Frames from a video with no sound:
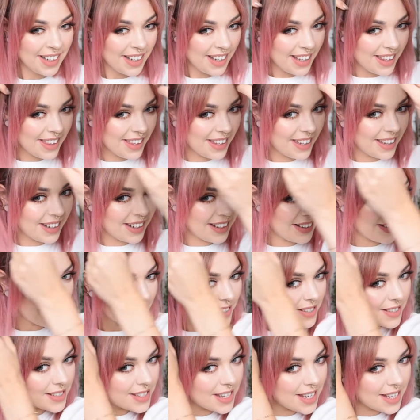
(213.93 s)
And then I
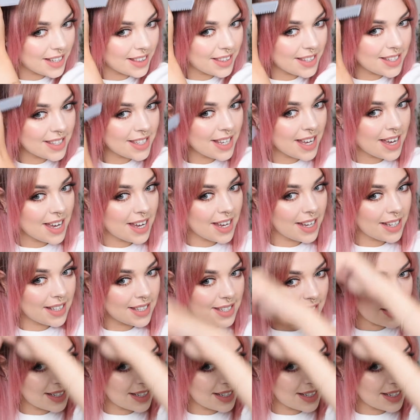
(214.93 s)
also take the sides,